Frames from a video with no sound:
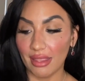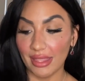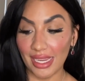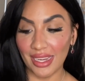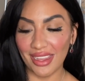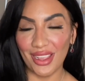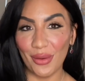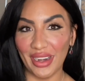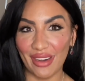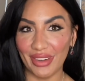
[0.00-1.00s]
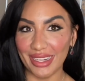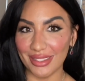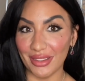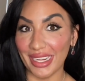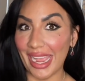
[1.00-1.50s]
thing whenever I
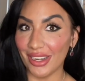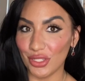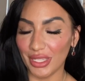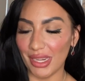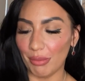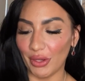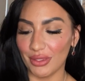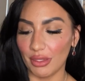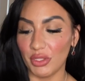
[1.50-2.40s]
saw it actually in person,